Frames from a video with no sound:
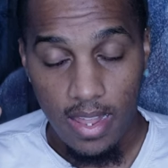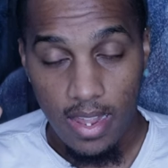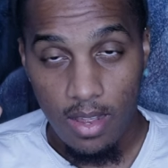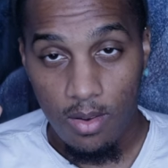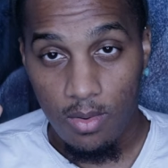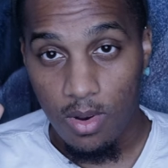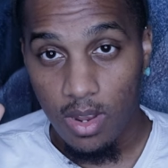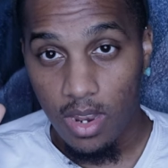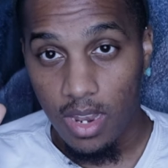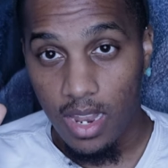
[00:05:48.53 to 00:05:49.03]

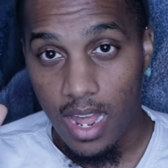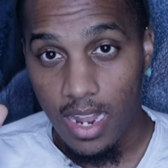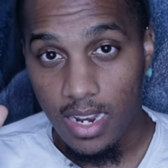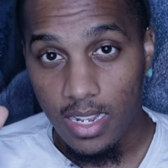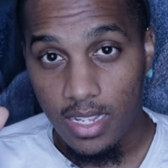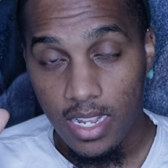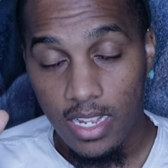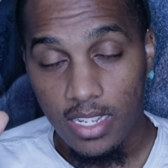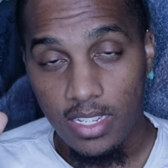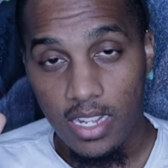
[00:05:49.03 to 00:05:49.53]
there were a
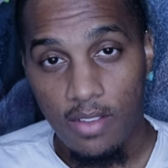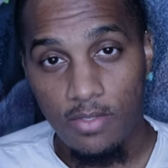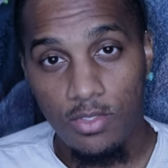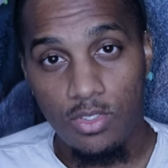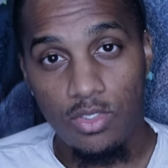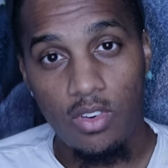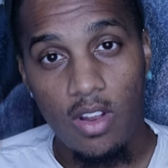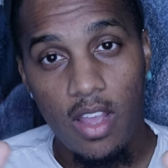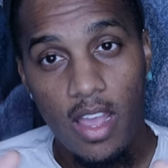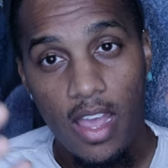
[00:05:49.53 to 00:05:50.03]
lot of things i
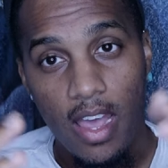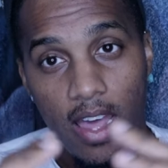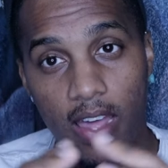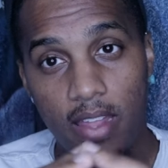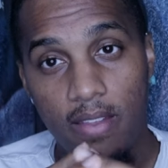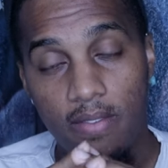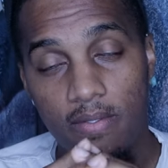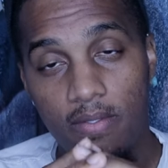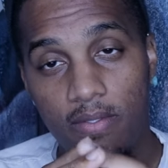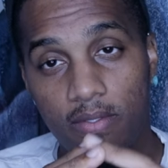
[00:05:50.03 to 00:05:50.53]
have
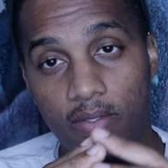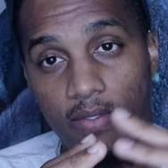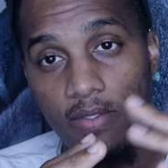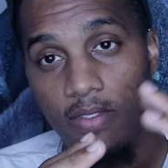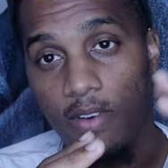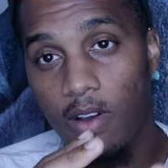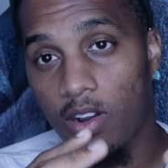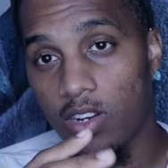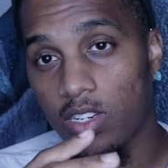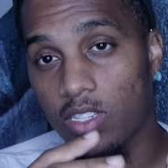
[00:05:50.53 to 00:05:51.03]
tried
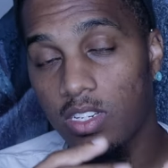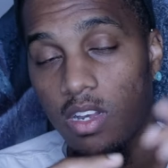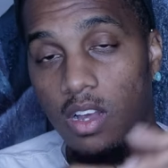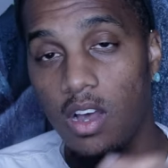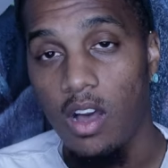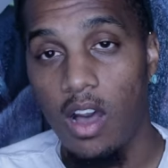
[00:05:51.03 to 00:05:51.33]
as far as